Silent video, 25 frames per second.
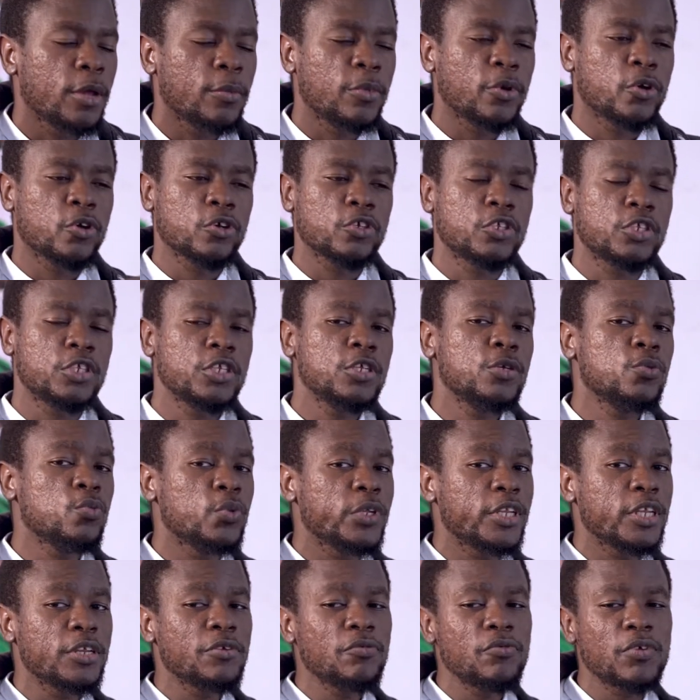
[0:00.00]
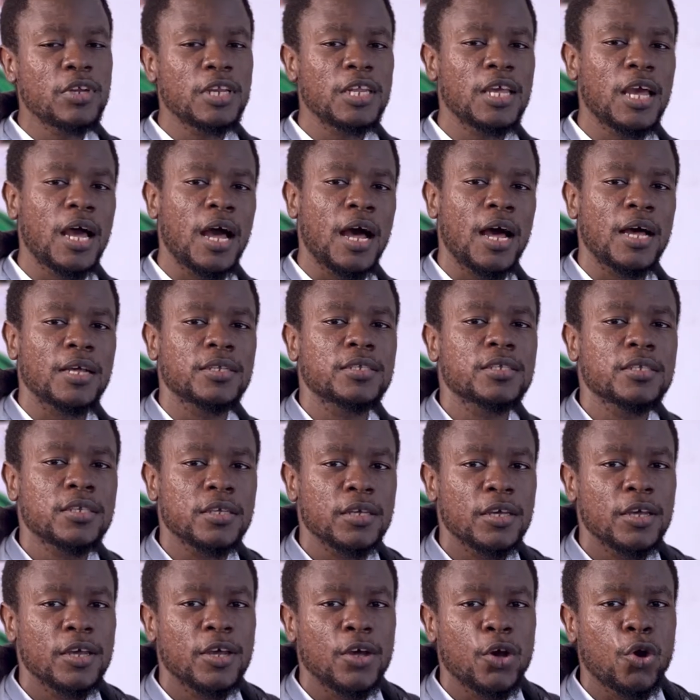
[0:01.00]
Because see, we didn't really ask
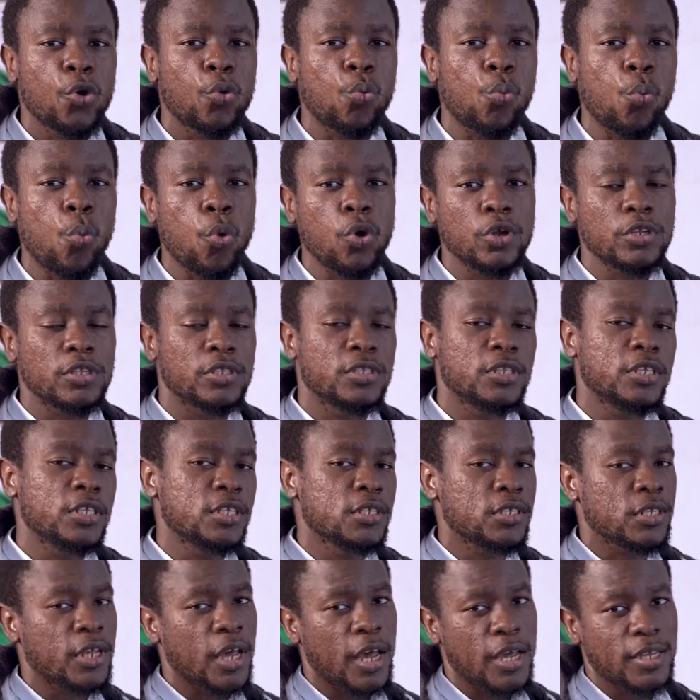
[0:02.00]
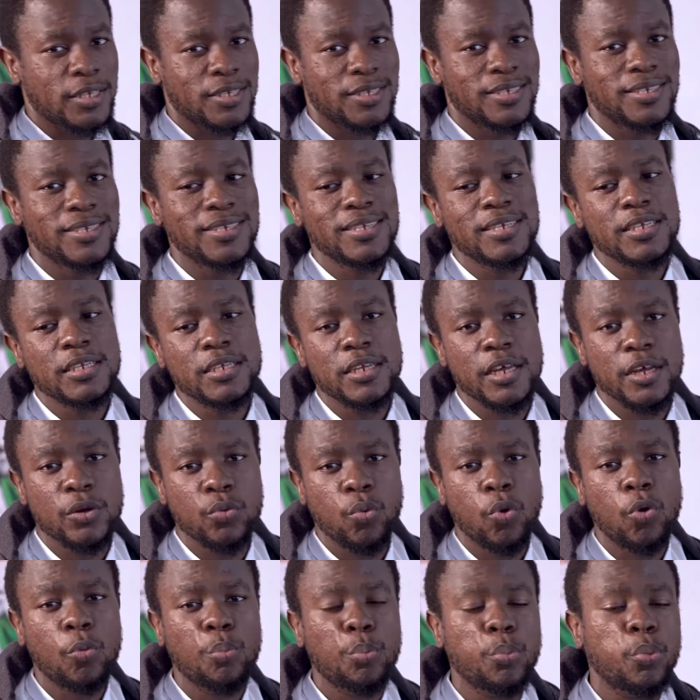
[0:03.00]
what these guys
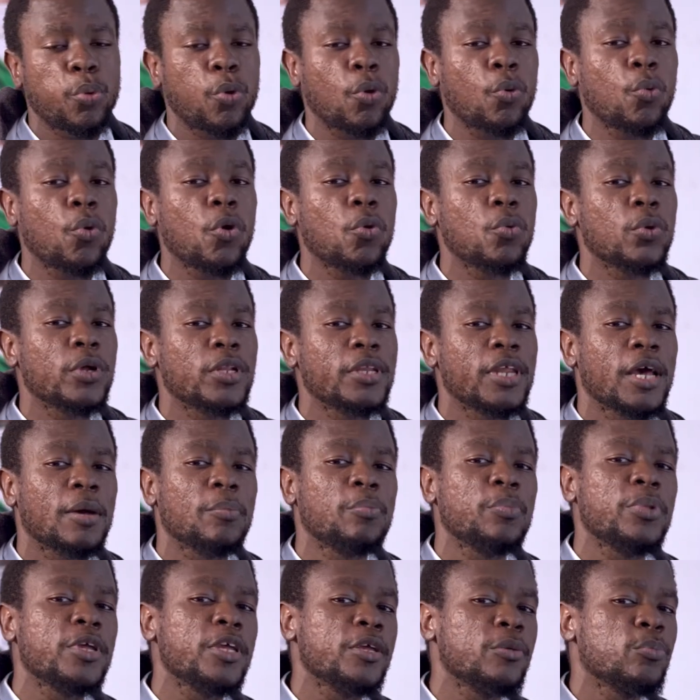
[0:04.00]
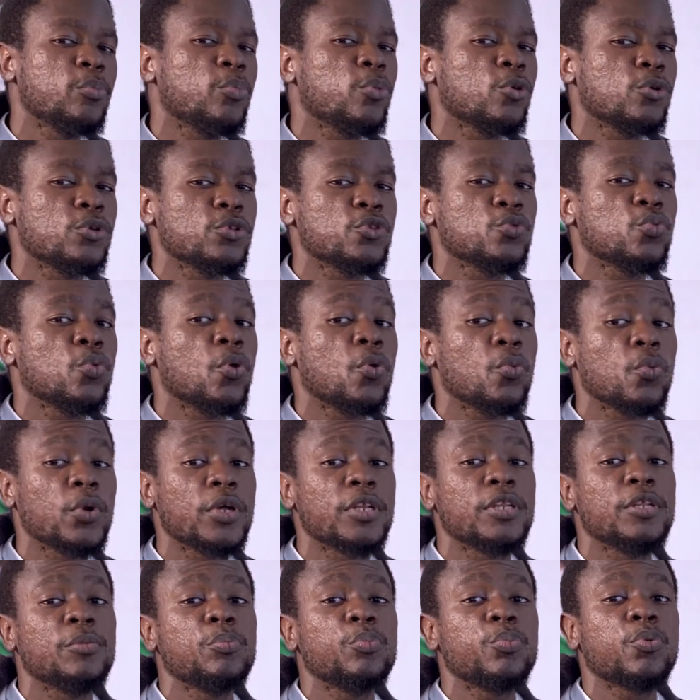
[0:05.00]
needed, what, what were their pain points, what
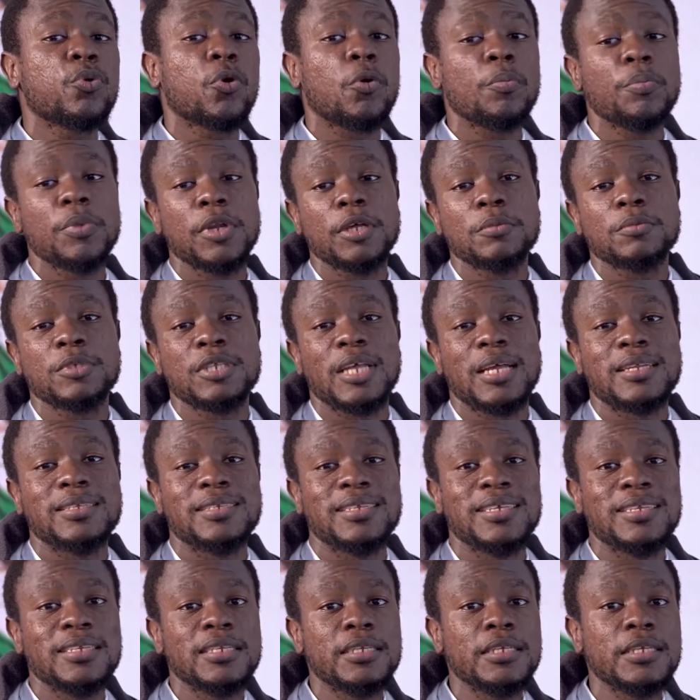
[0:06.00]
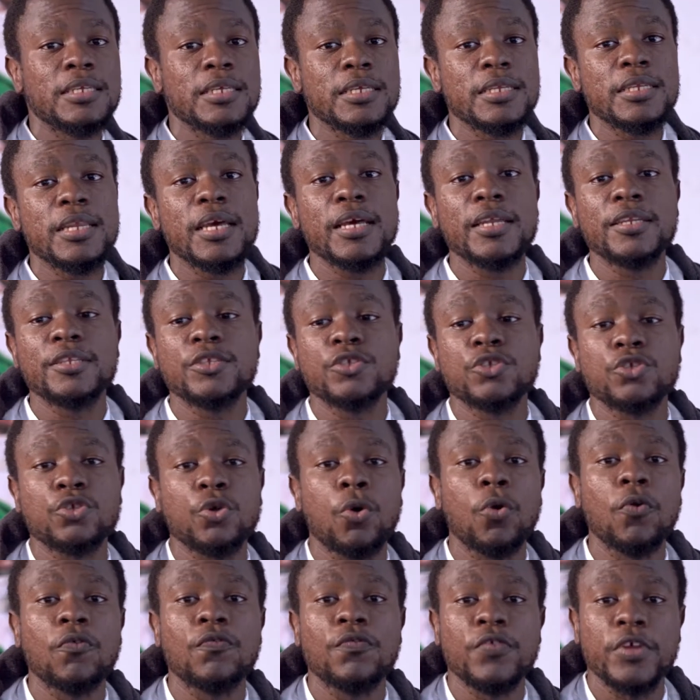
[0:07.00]
were the problems that they needed
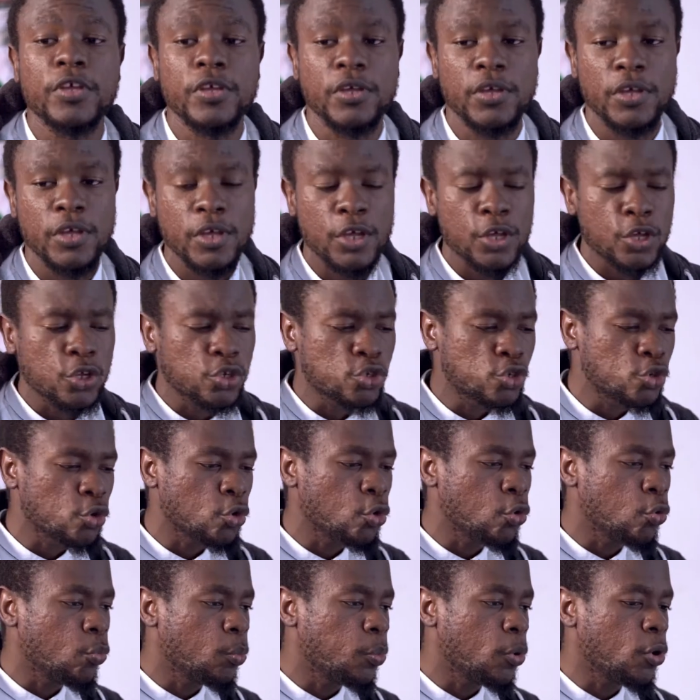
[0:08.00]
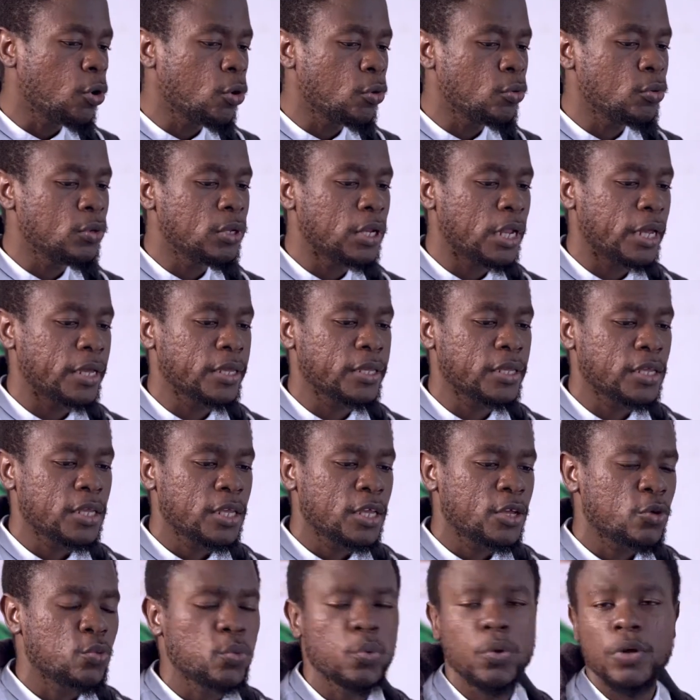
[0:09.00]
solving. So, but like
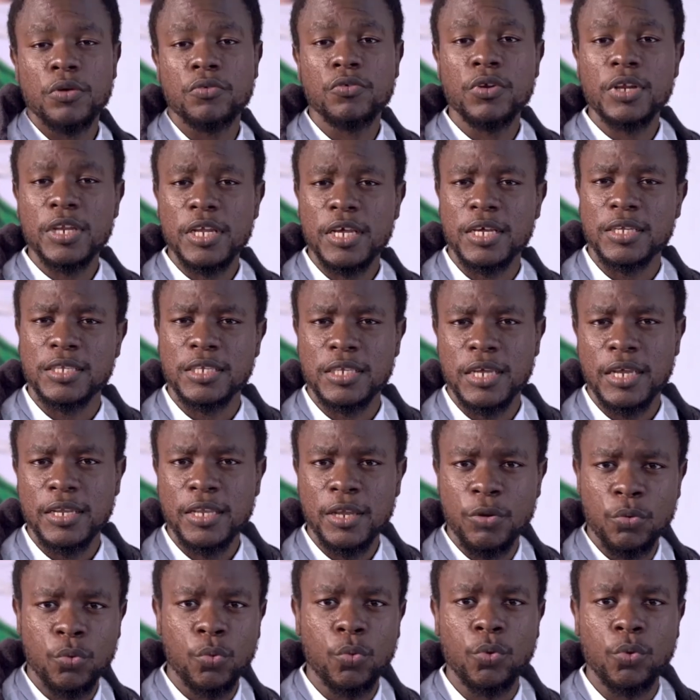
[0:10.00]
we were really excited.